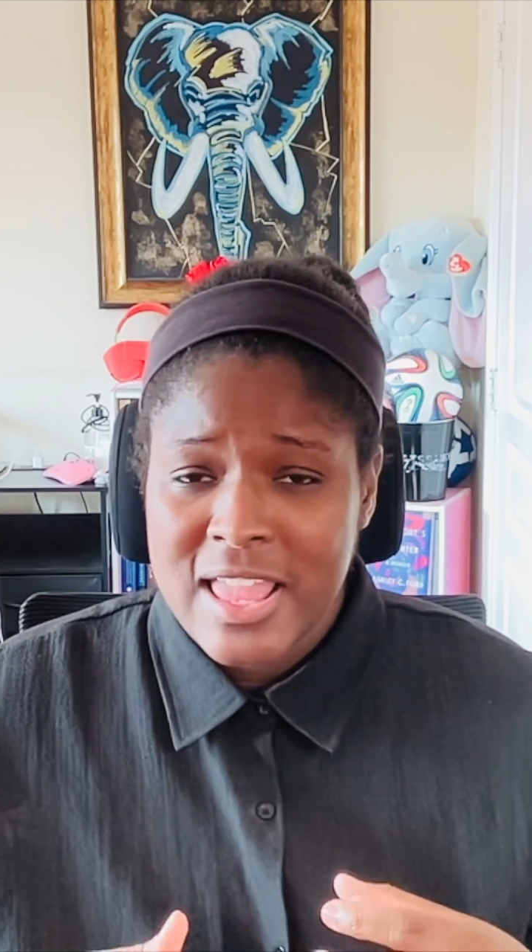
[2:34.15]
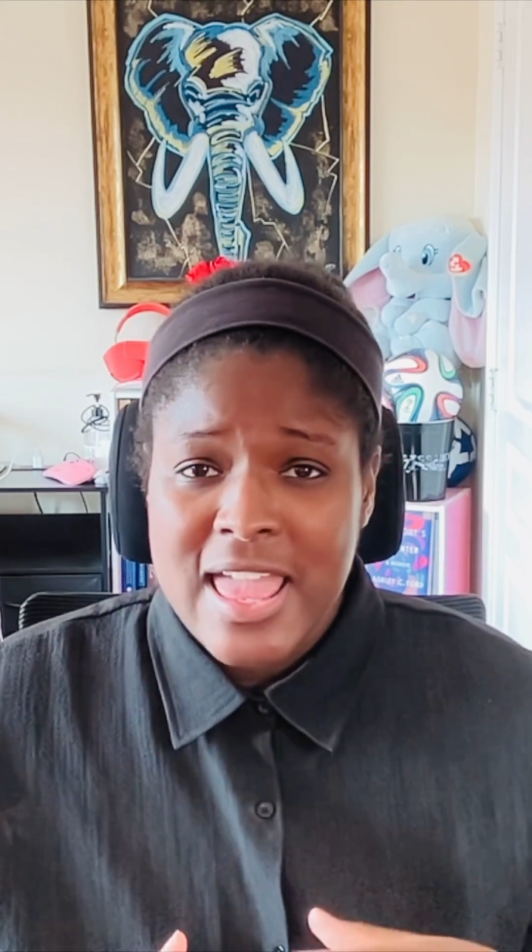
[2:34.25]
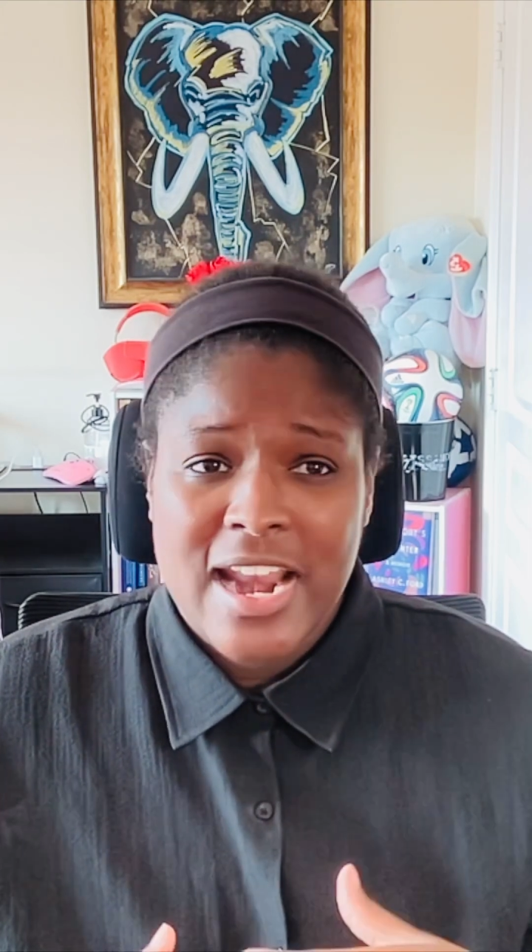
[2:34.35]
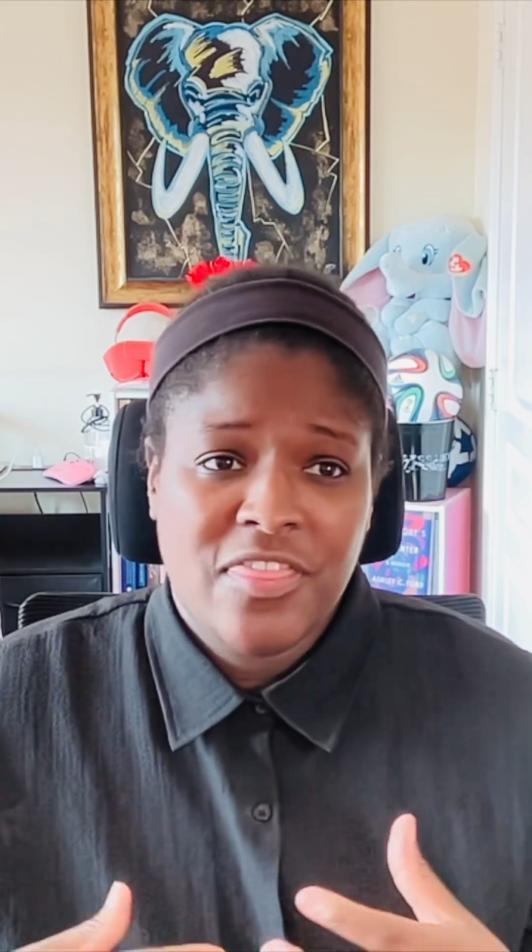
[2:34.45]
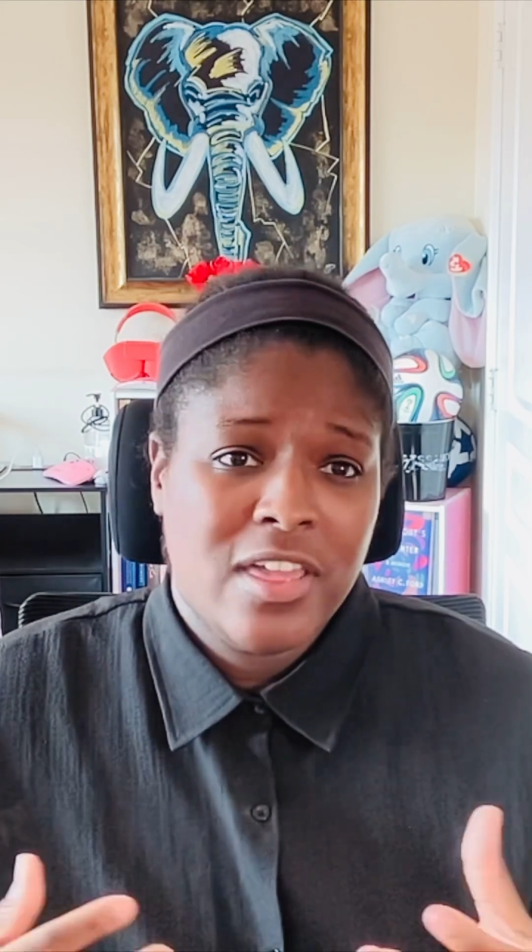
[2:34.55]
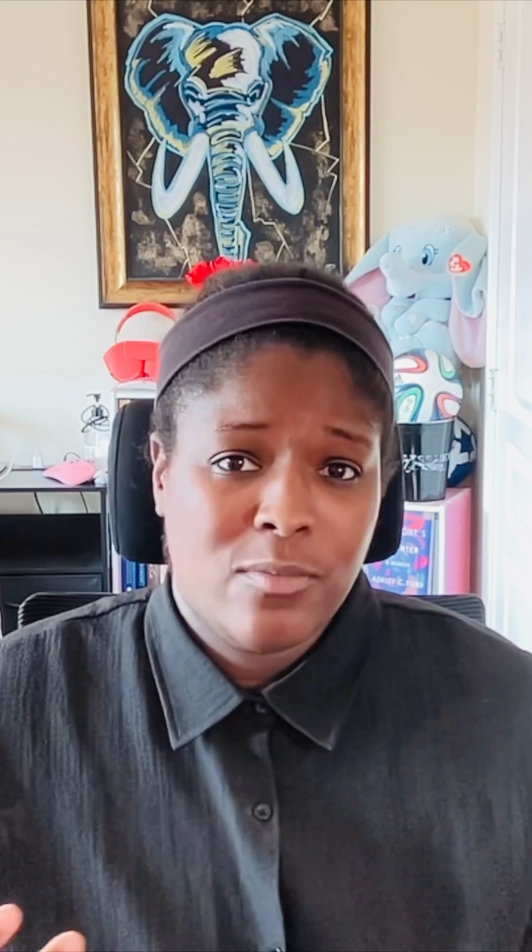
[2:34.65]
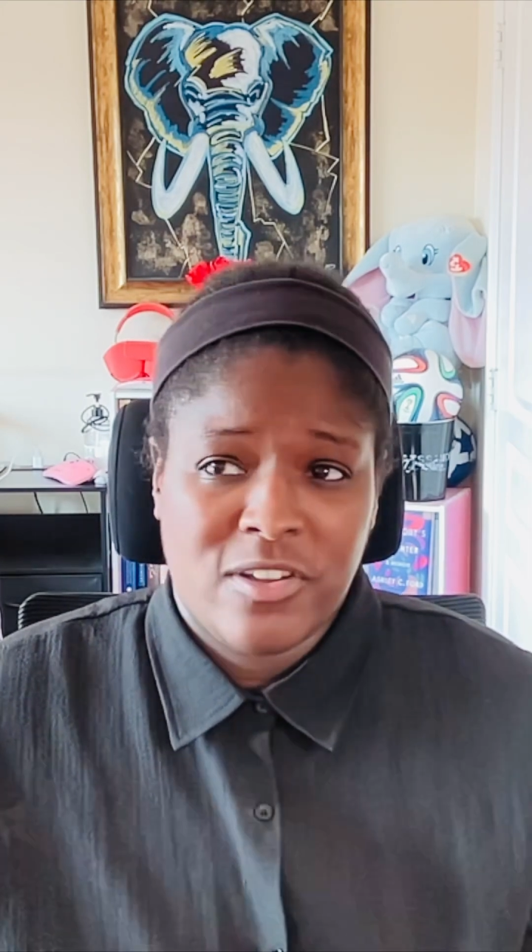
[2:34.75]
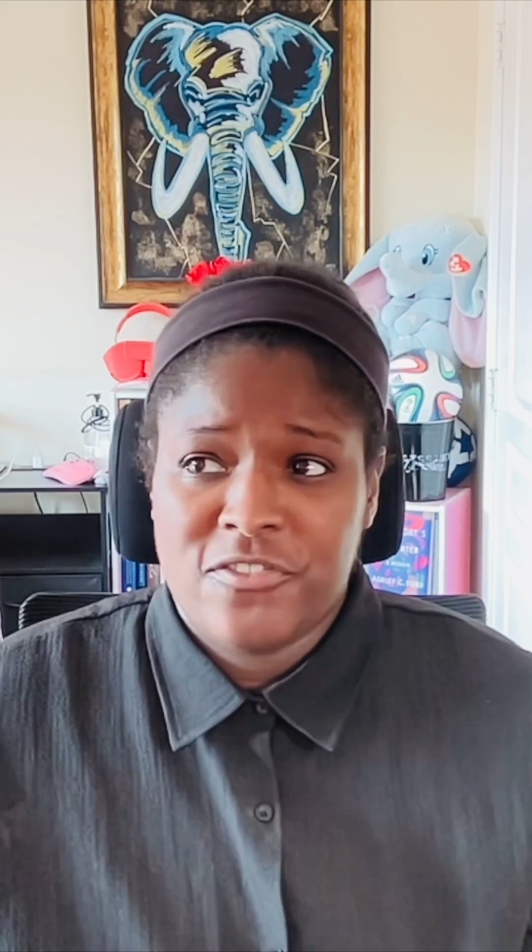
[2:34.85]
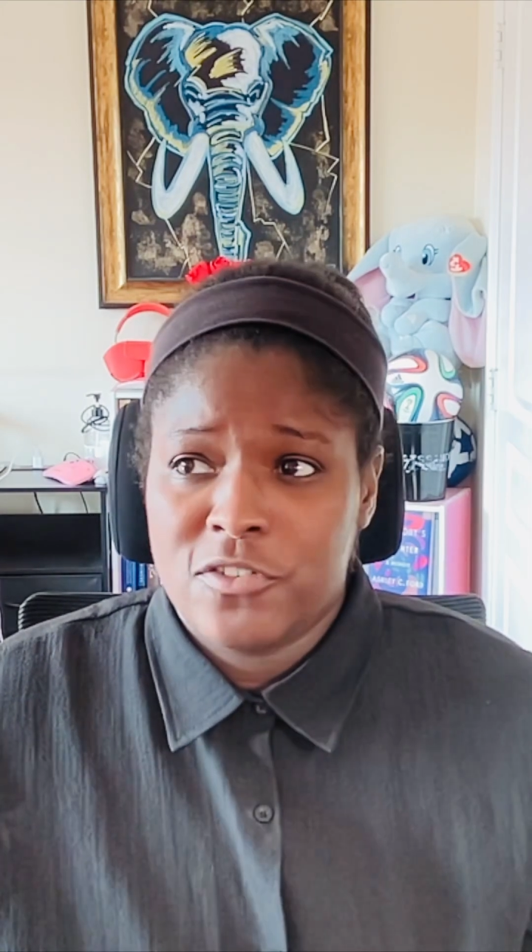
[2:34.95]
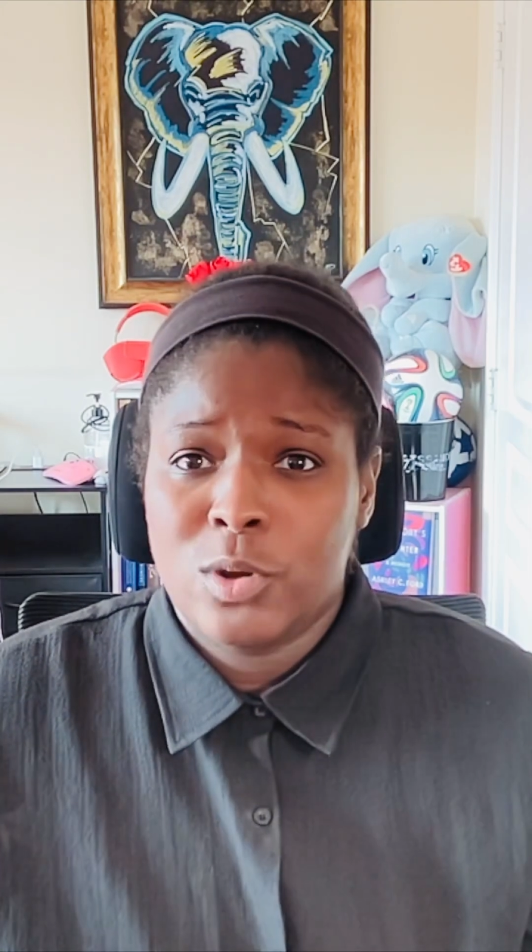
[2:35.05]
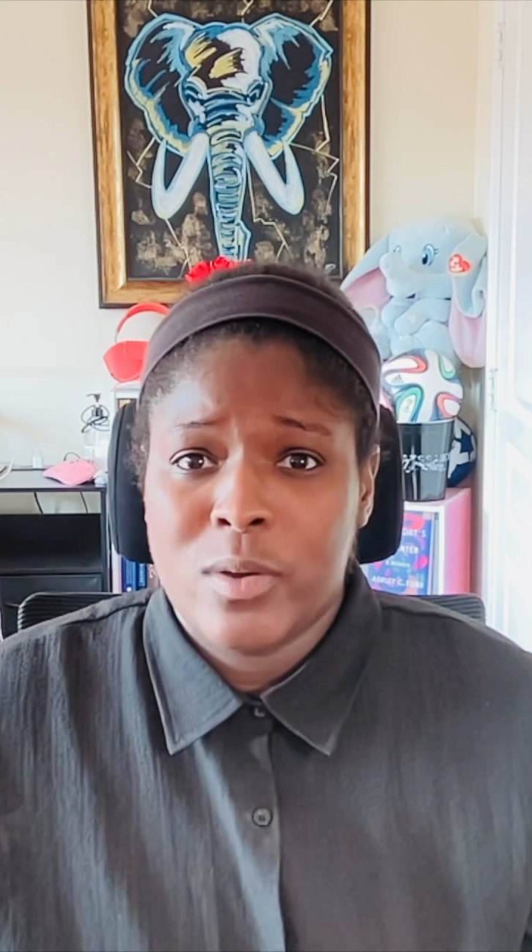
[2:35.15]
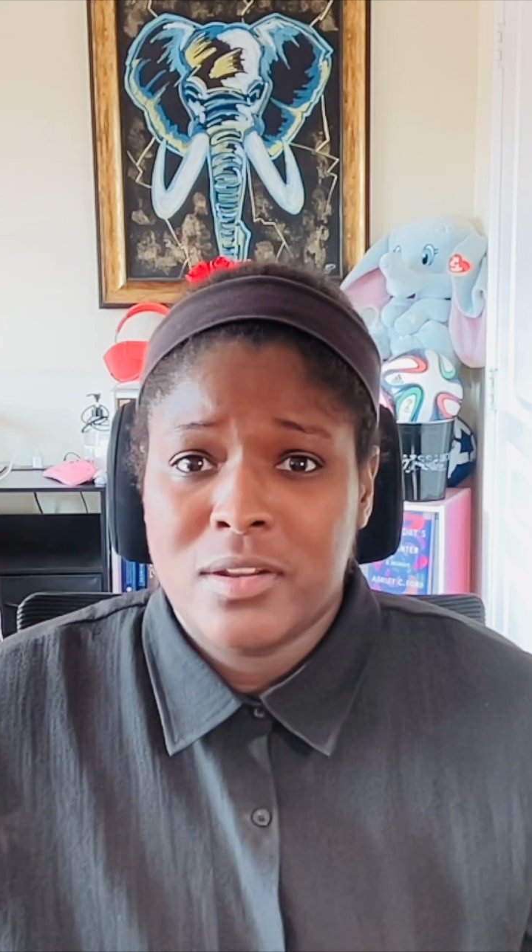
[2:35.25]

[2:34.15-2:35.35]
and I think we full well